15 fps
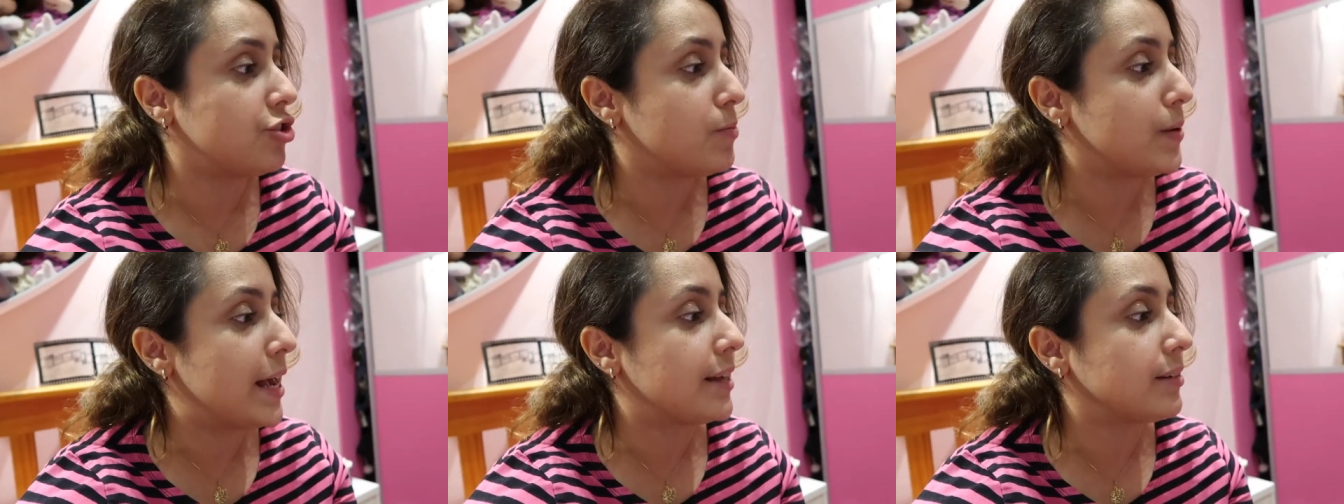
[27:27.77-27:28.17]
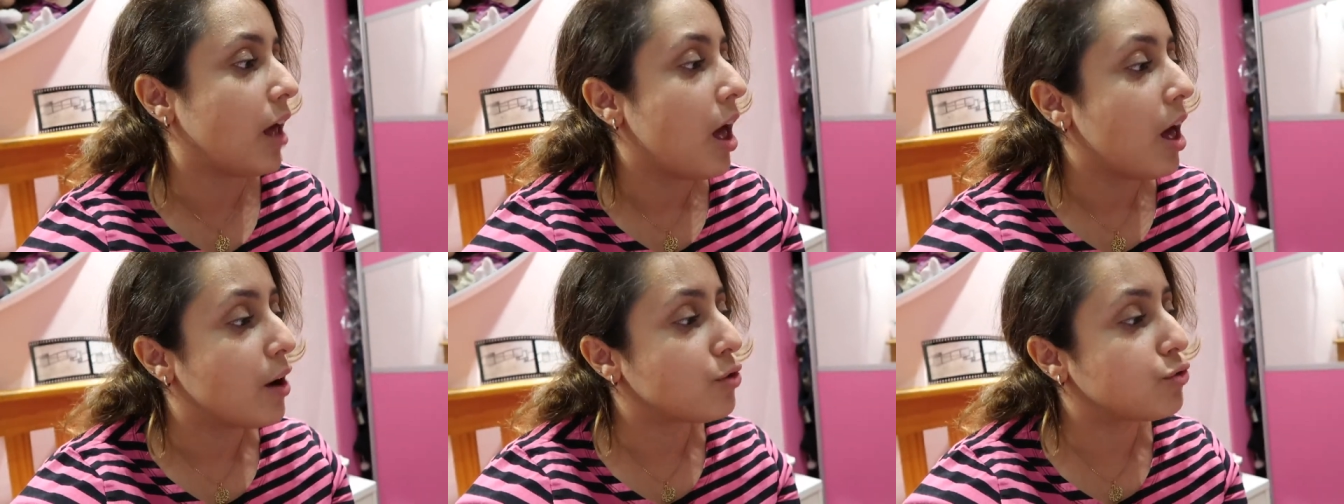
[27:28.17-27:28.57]
She plays
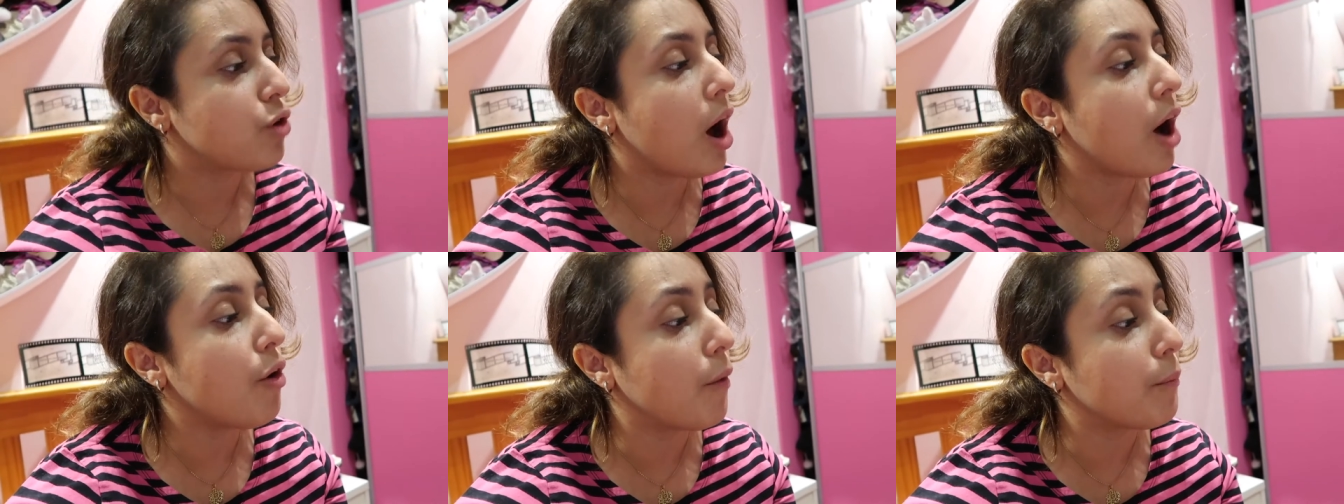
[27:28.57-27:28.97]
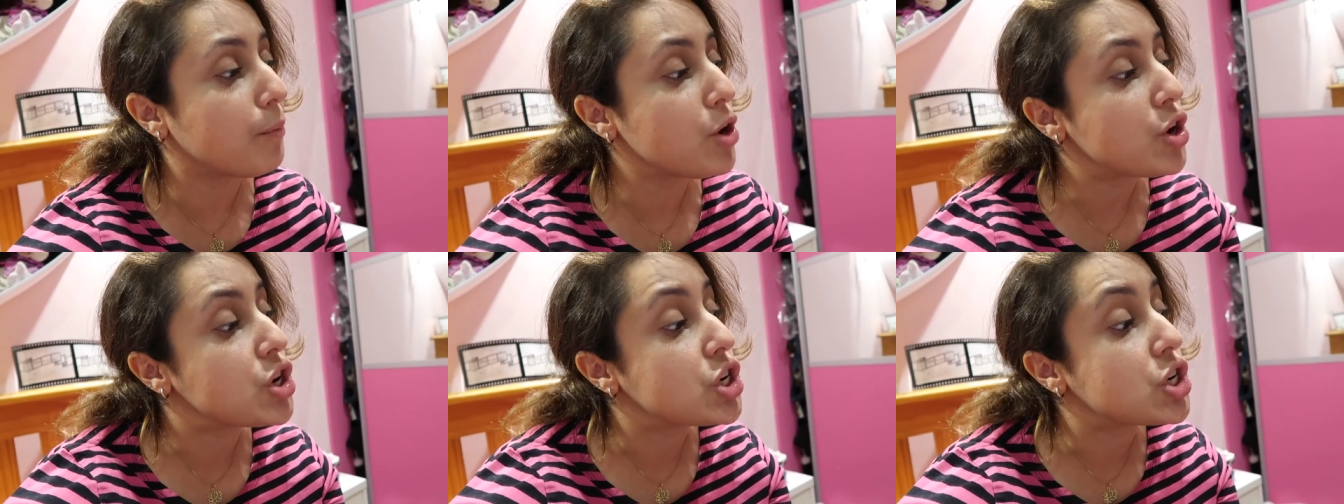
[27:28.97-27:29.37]
Frau
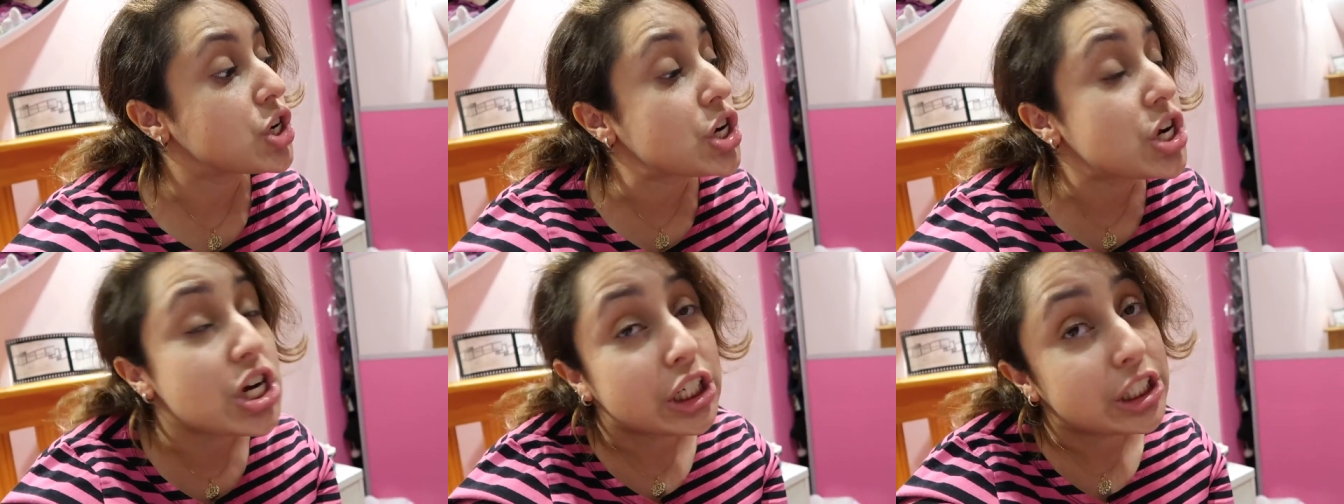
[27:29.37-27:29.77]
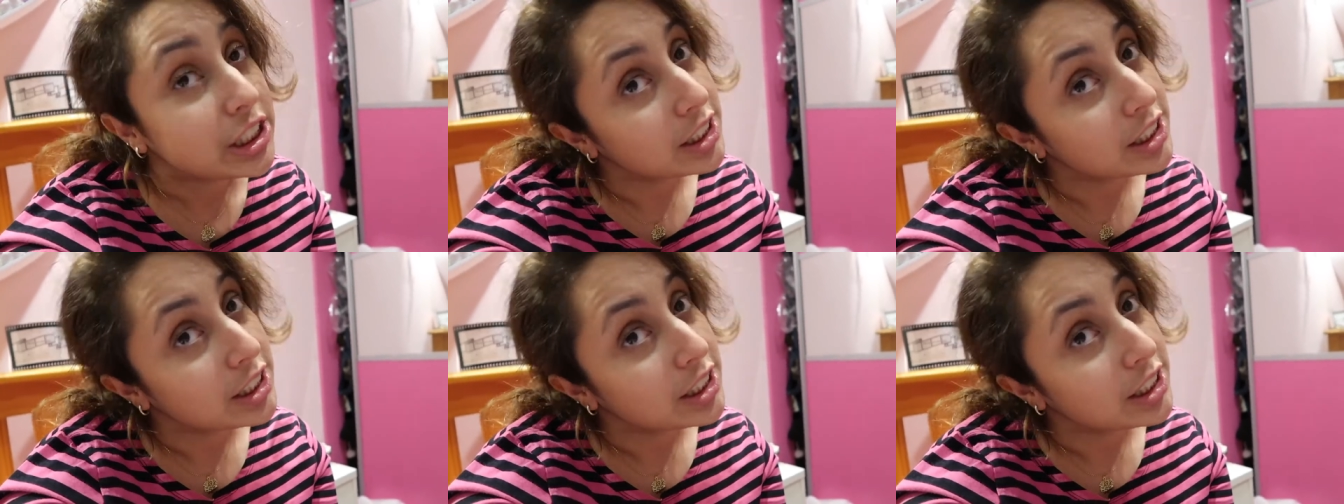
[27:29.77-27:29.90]
Blücher.